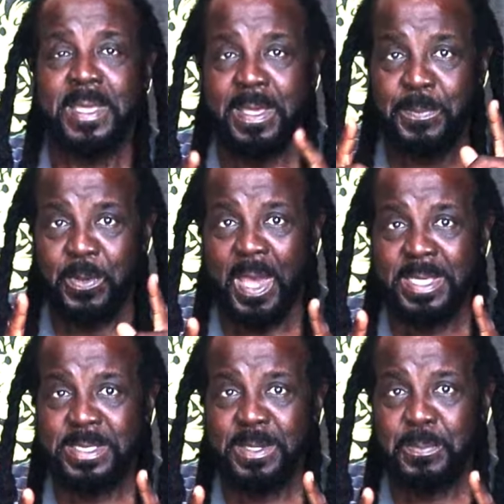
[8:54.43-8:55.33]
keep your
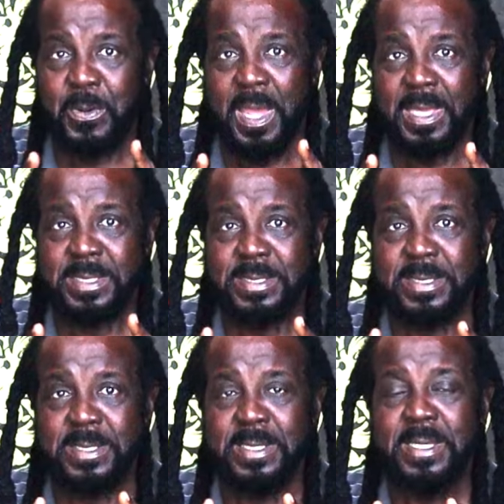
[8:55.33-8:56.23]
eyes on the
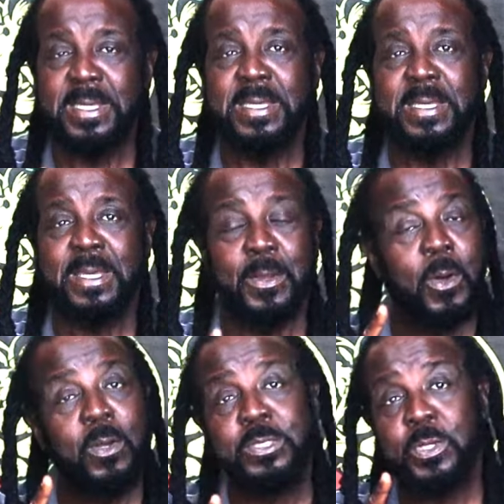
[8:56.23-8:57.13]
prize. And
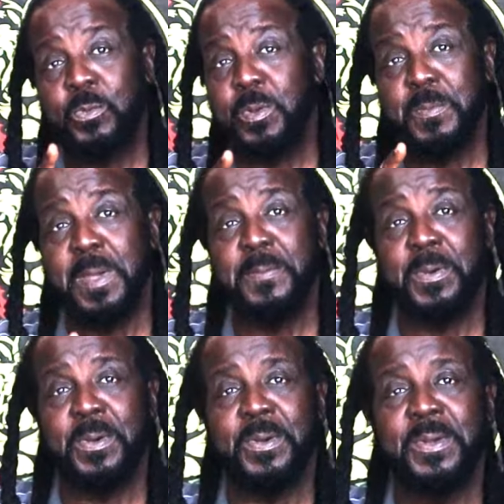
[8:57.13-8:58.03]
also
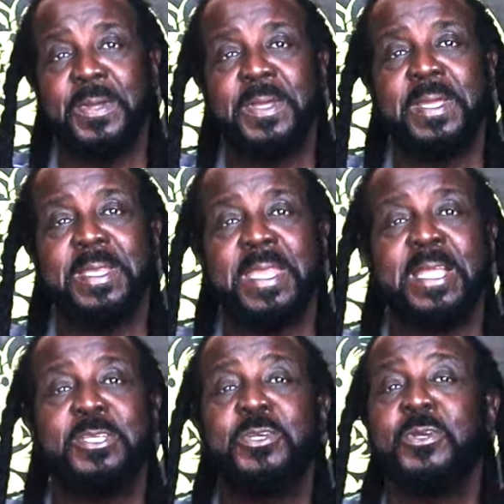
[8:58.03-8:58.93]
remember
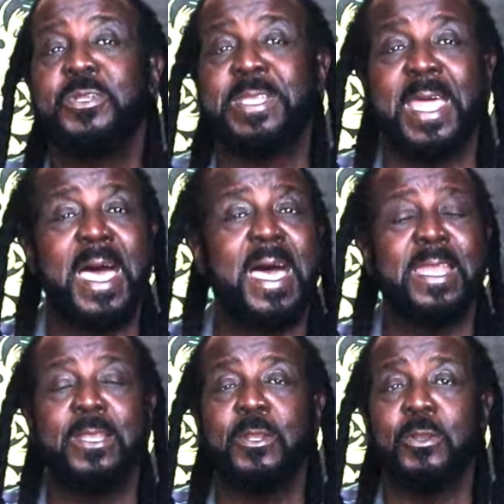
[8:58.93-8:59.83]
that your
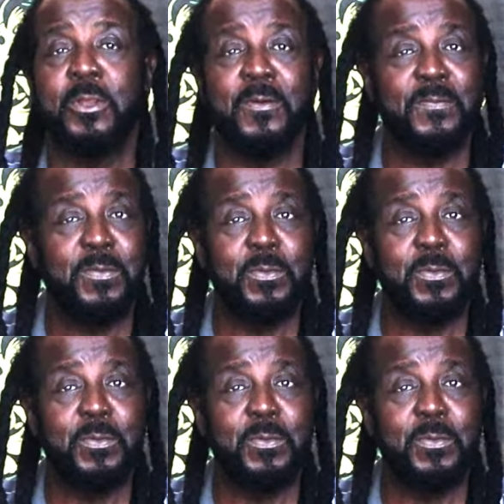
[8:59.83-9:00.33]
dad loves